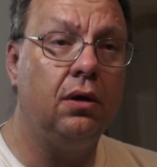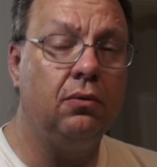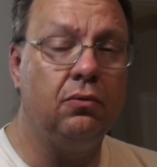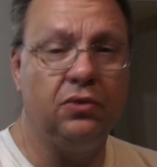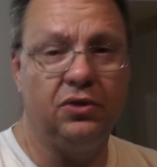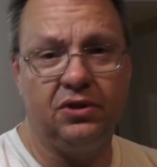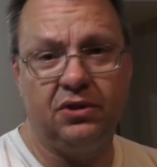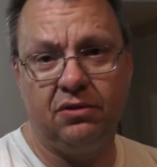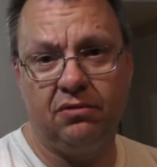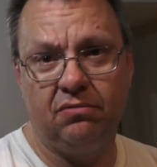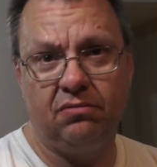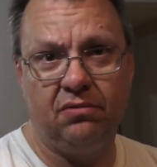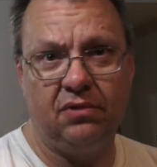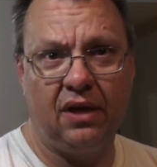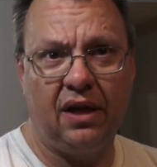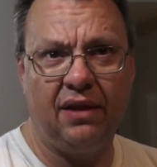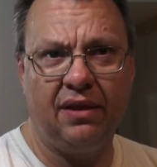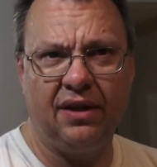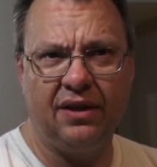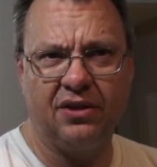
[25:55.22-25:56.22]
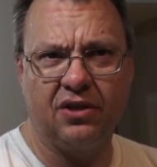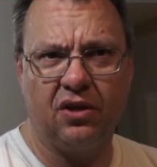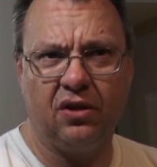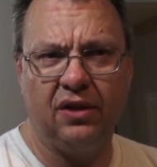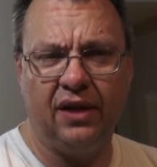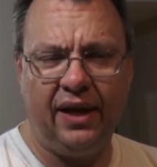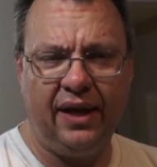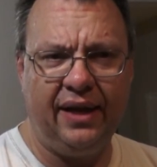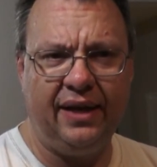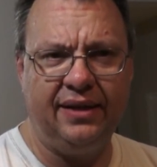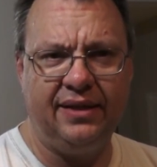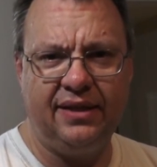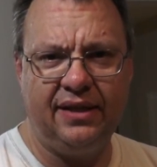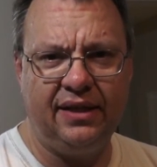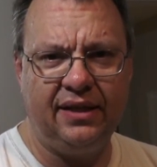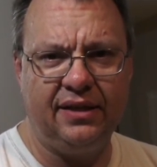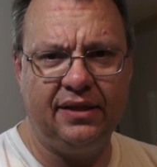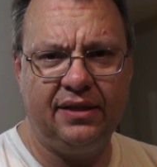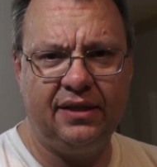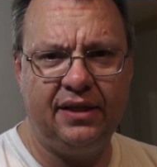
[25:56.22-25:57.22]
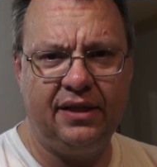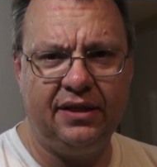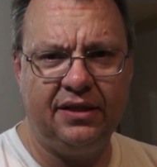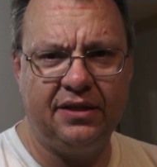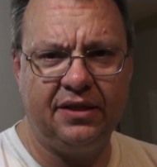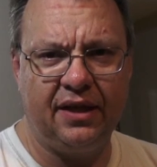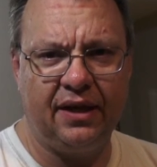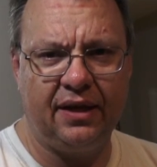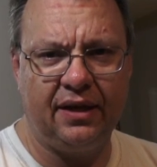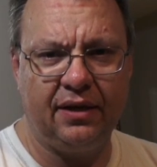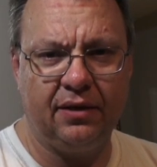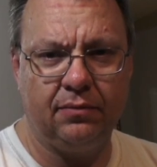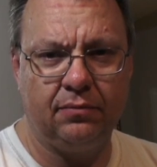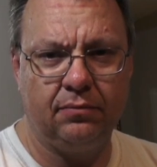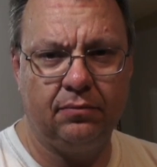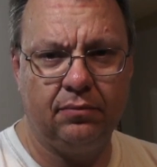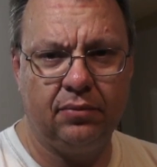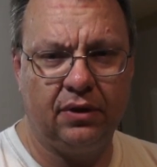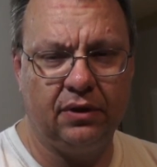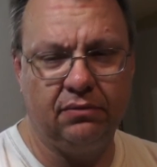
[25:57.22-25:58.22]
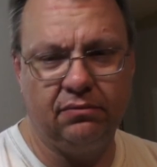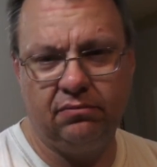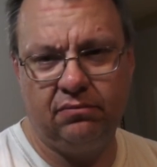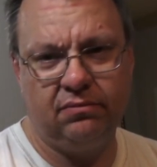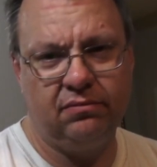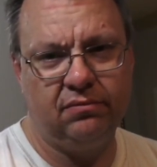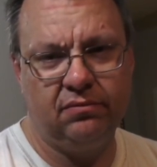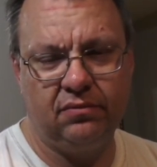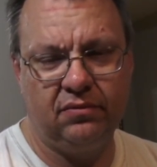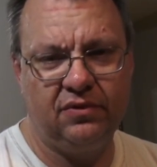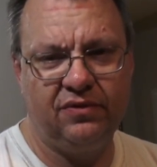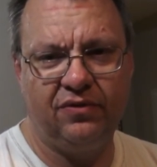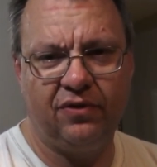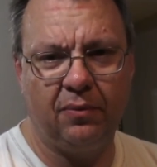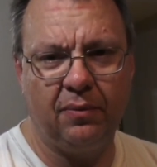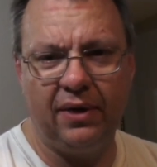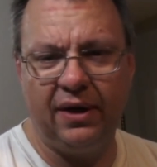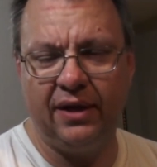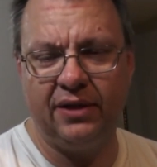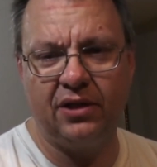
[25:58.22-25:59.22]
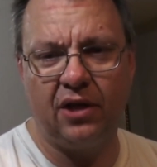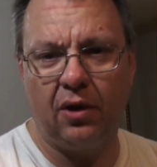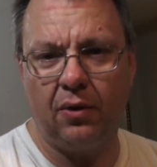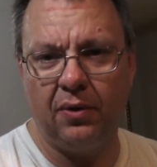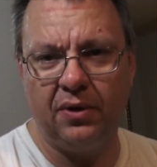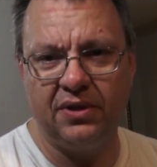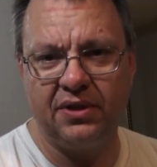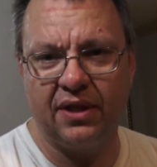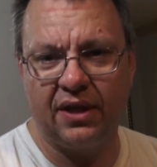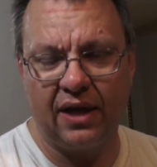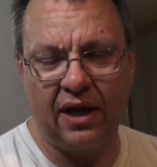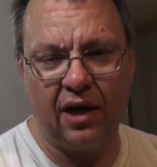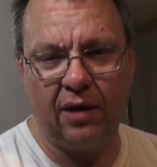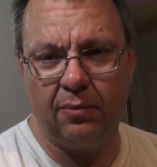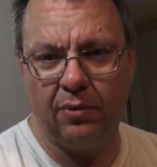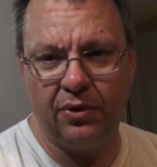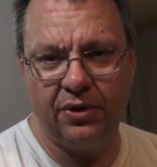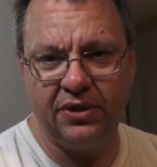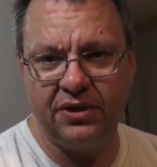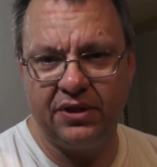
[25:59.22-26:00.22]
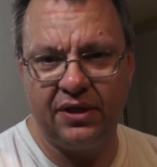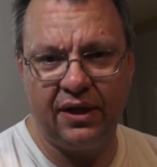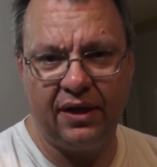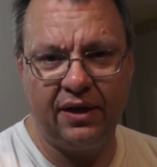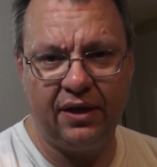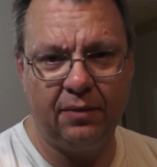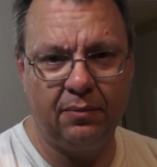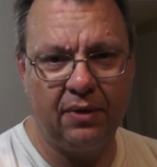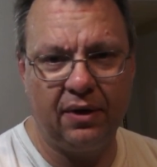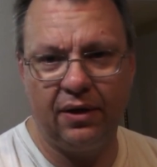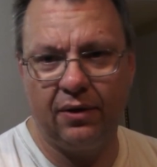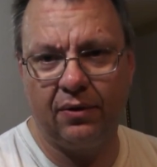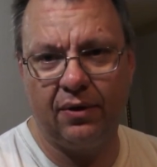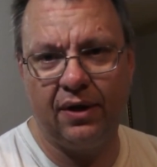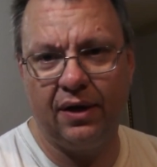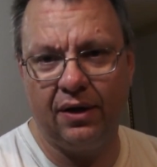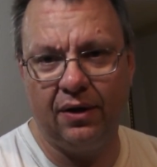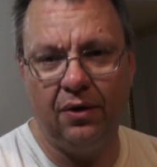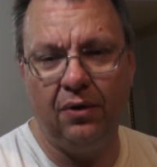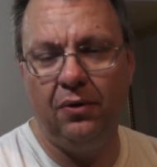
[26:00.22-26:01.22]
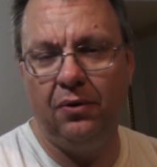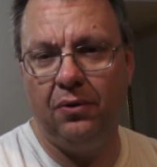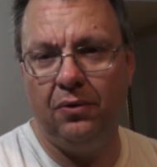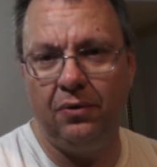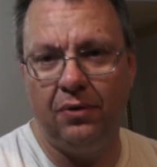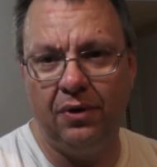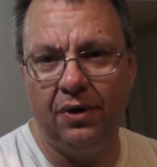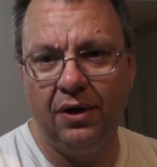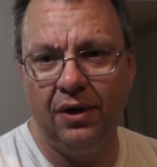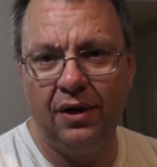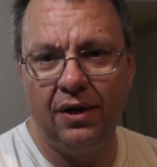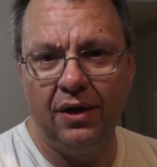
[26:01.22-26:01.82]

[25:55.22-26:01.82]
which I think it's called AT&T Stadium. For me, it's always the Cowboys Stadium. I don't care who